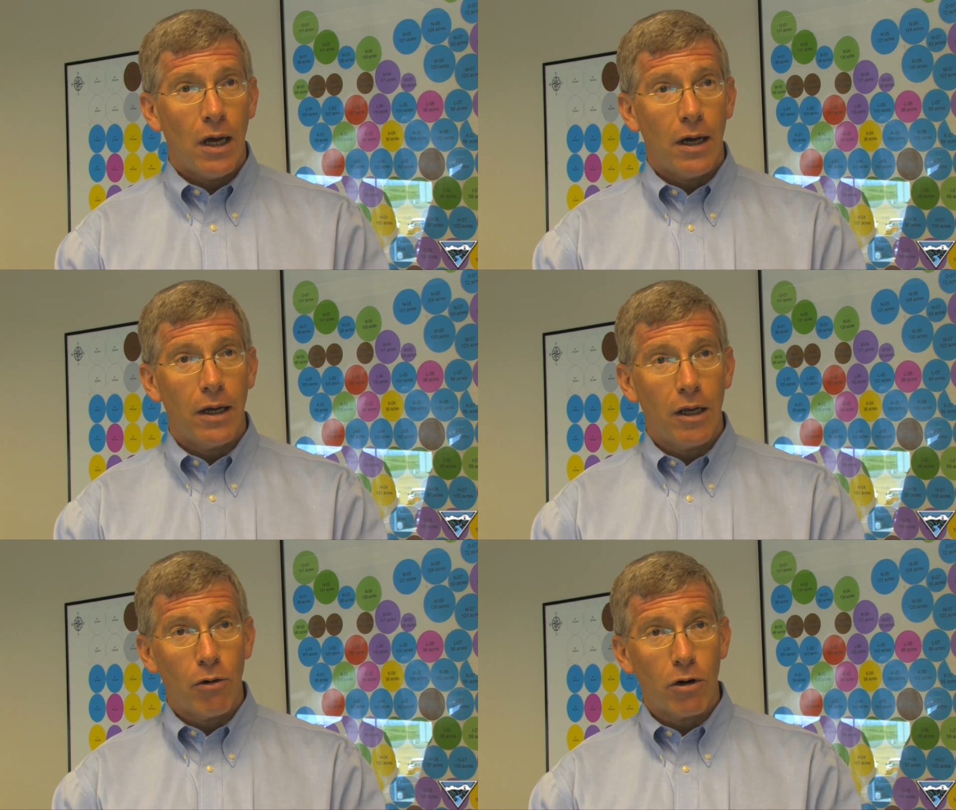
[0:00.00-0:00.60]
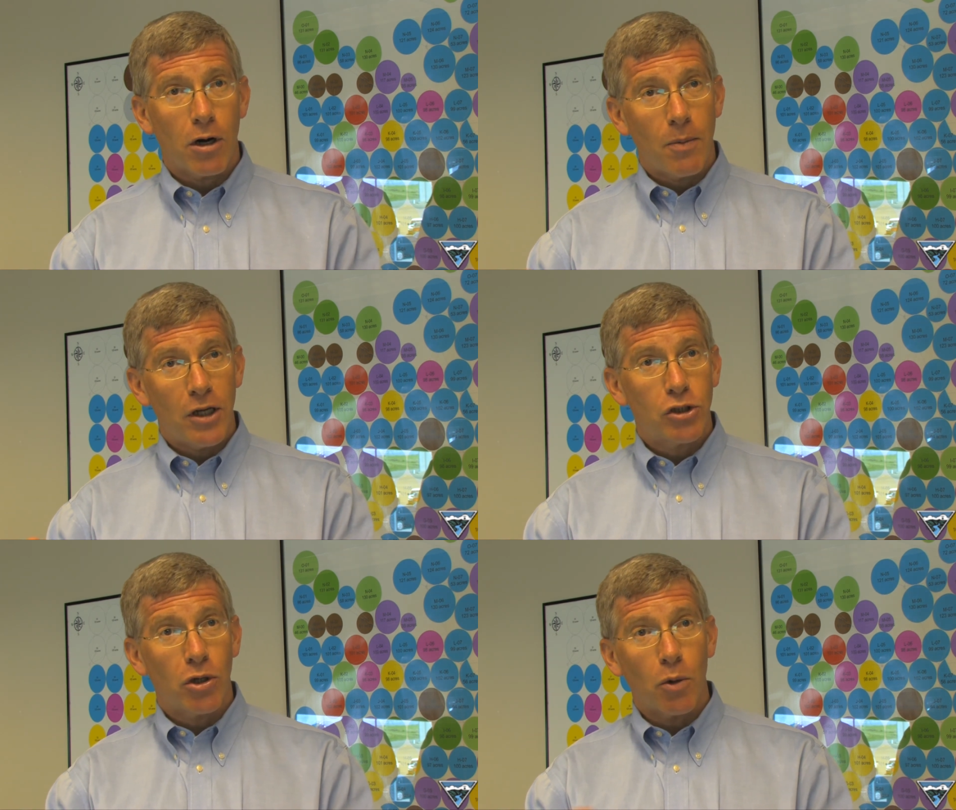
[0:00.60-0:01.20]
uh, in order to
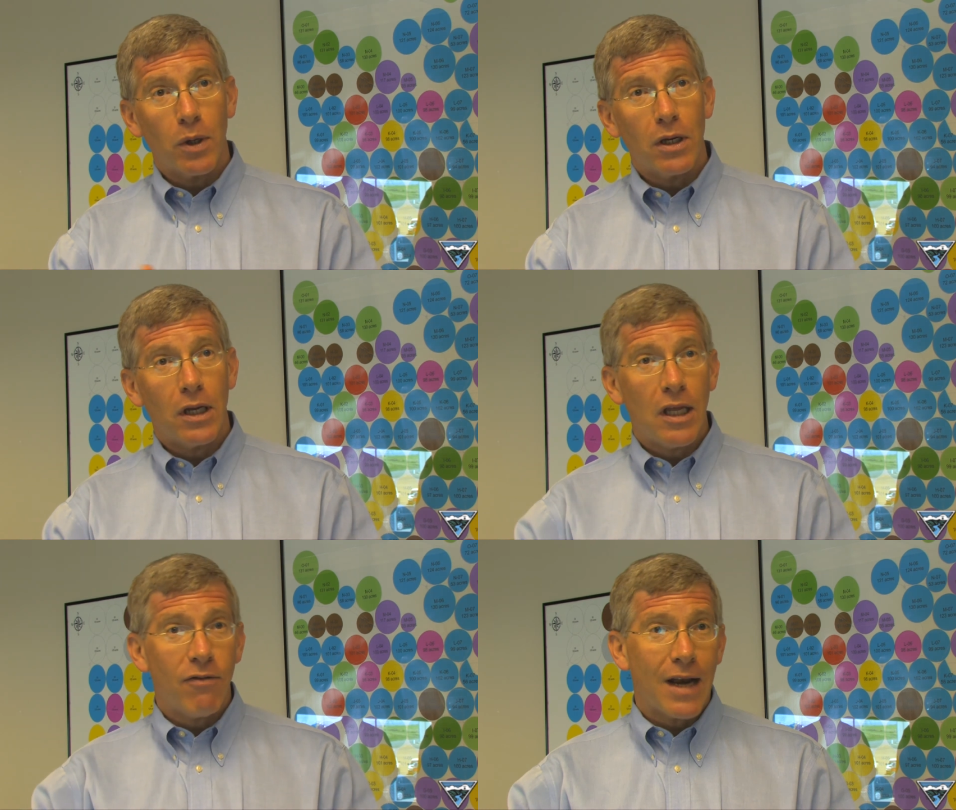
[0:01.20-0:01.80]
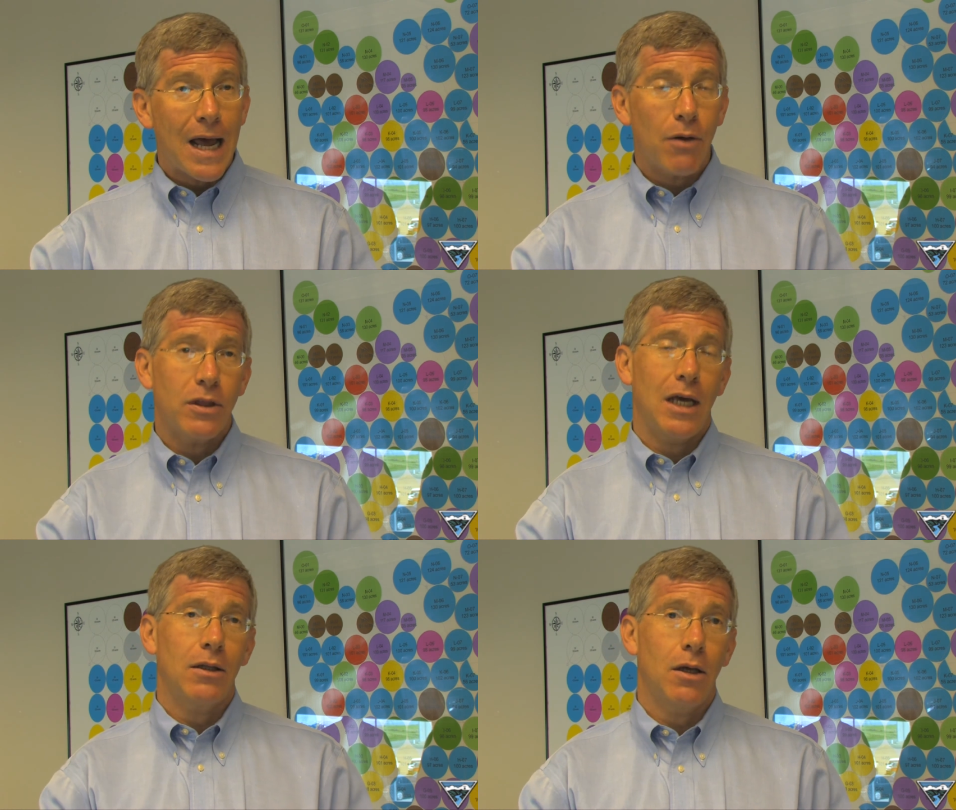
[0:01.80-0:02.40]
make sure that we can even out
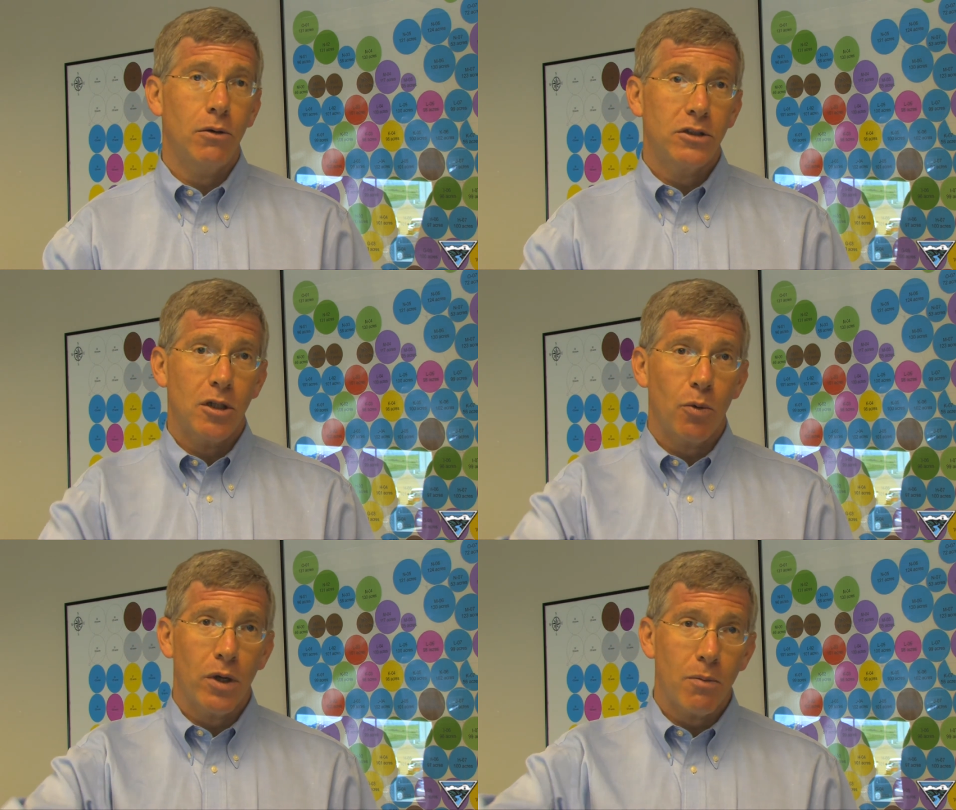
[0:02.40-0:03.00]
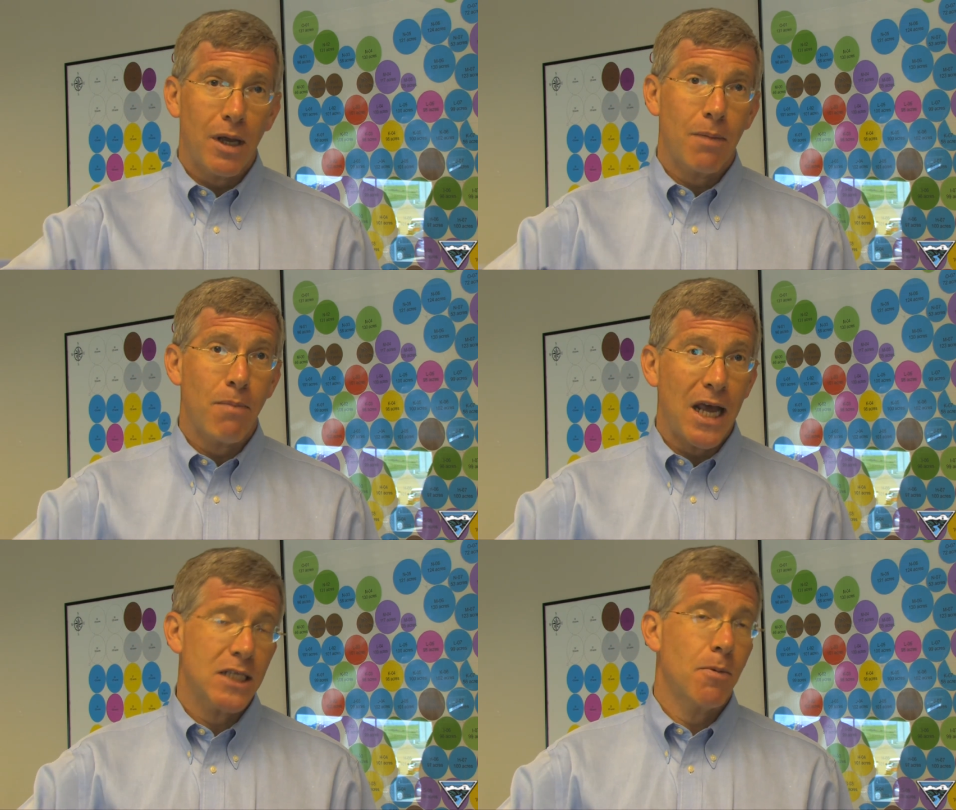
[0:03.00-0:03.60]
that load so that we can make
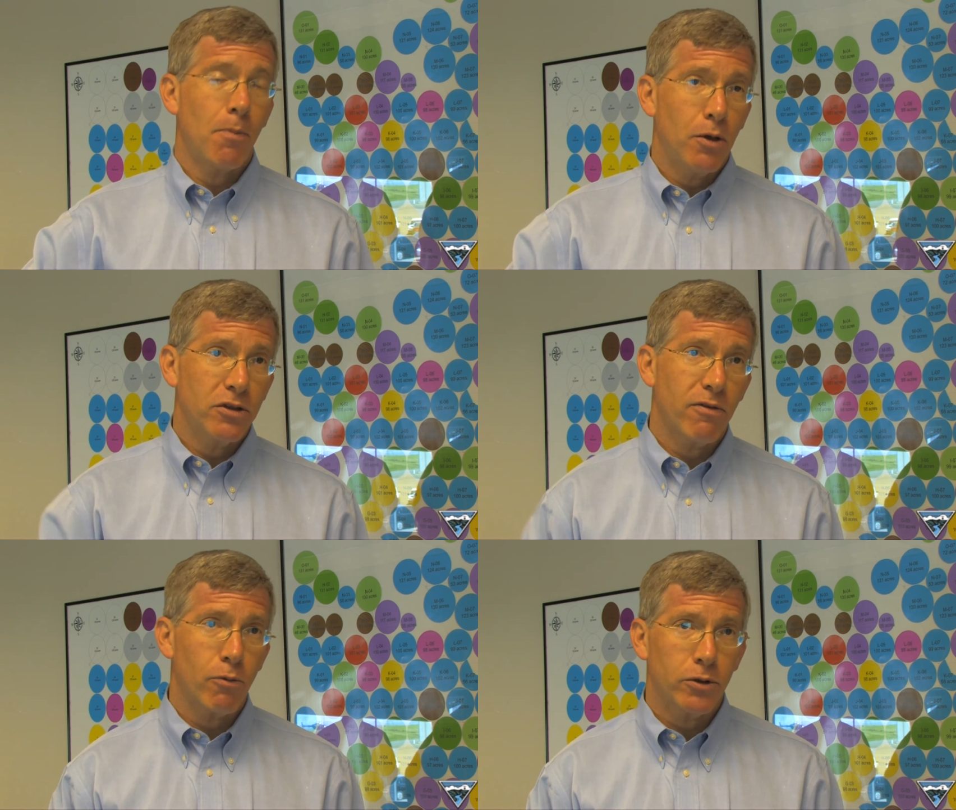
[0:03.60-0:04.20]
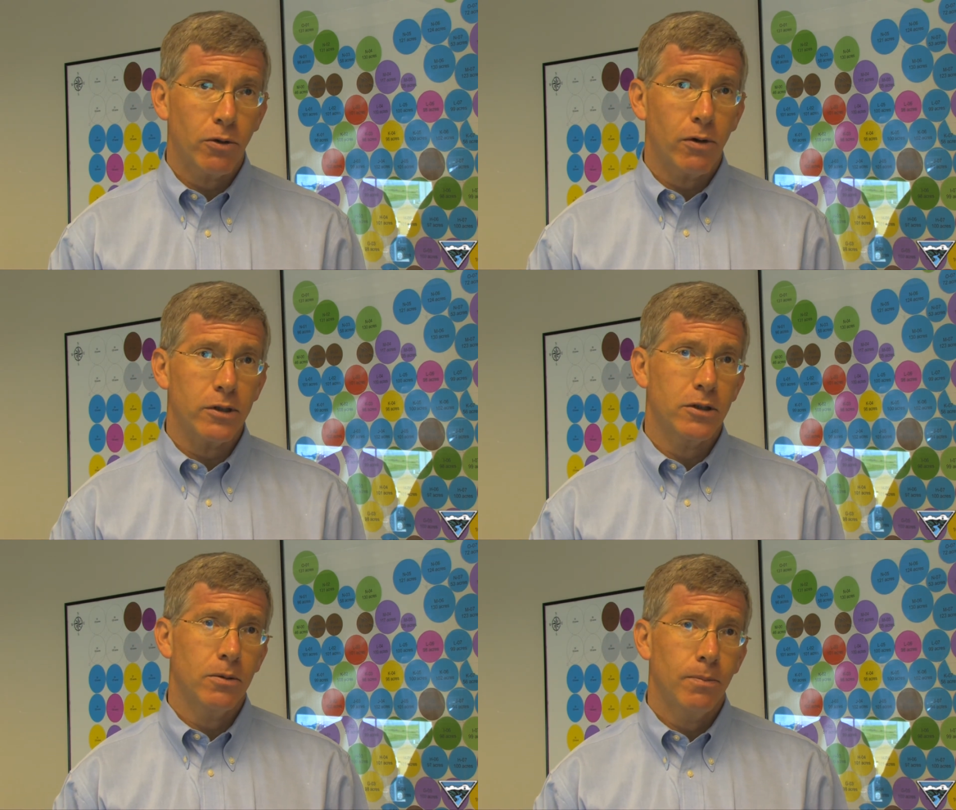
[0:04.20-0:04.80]
maximum use of the
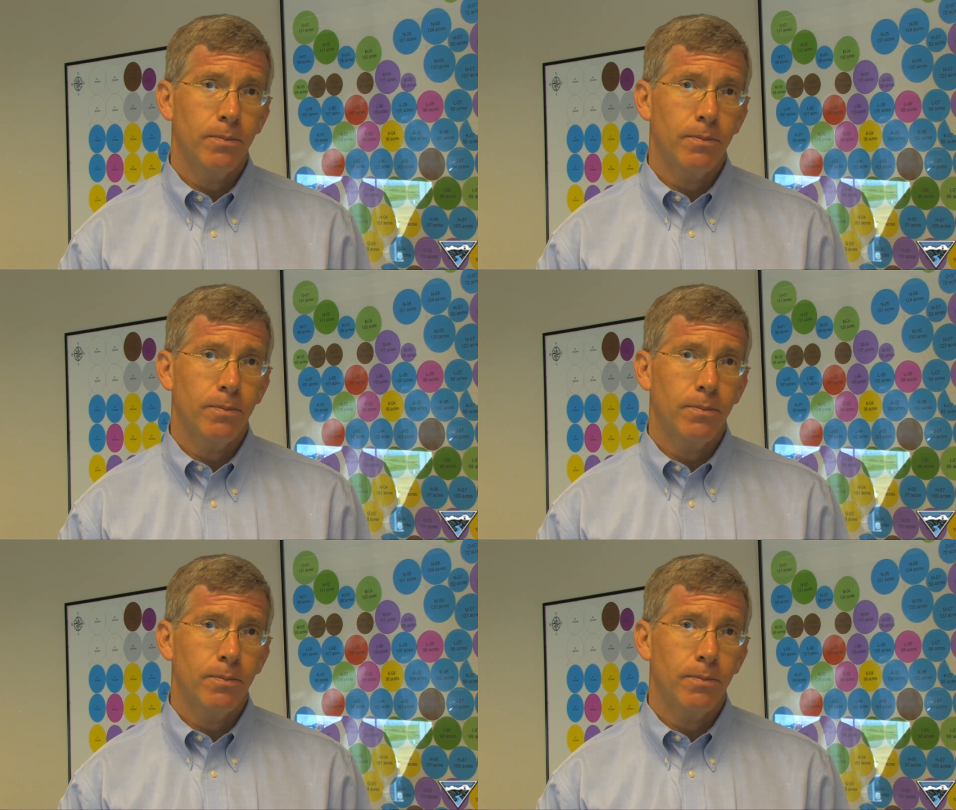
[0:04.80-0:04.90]
resource.